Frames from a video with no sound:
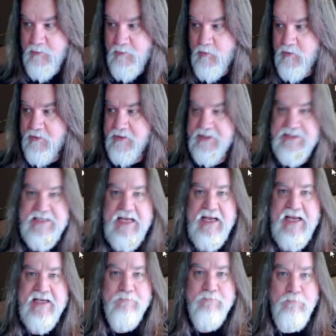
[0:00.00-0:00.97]
World of
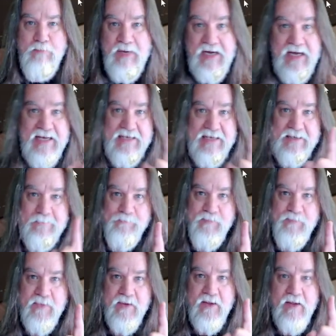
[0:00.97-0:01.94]
Tanks. But
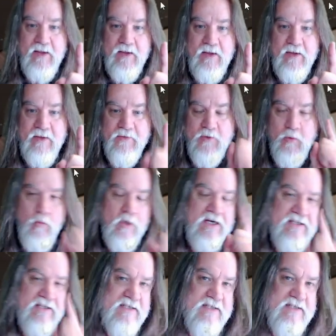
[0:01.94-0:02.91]
there
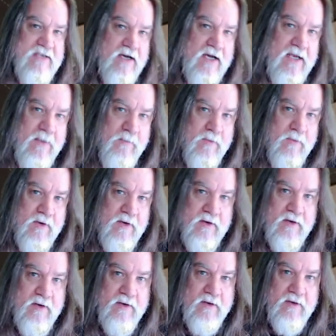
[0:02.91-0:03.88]
was a time
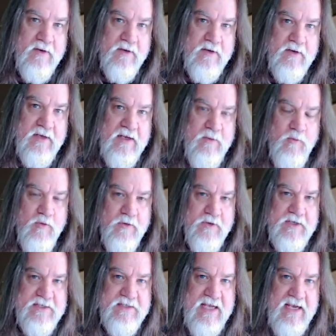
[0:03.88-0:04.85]
in
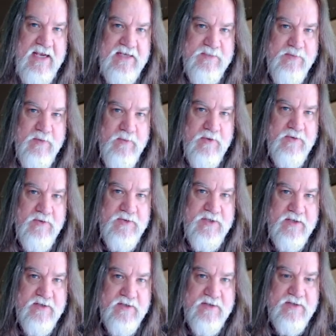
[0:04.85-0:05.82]
World of Tanks
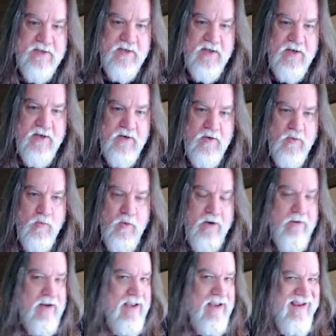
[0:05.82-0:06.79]
promotions
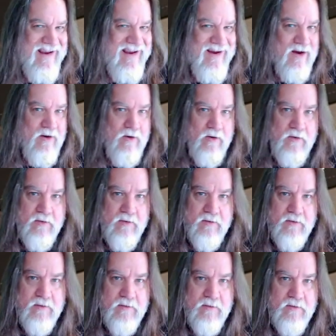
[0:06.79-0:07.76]
where a hare
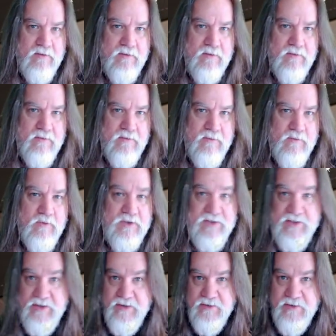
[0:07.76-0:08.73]

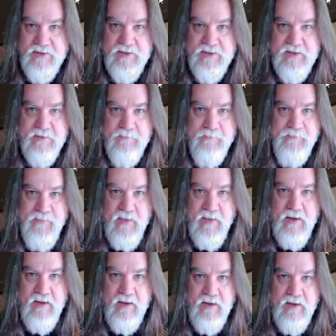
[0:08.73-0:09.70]
was used.
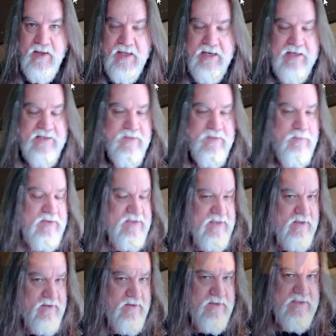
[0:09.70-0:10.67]
And it's a
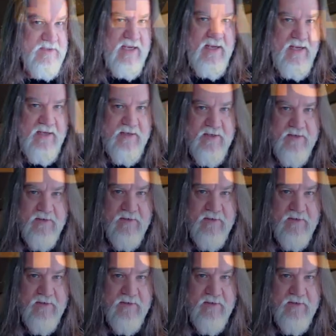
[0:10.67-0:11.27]
particular tank.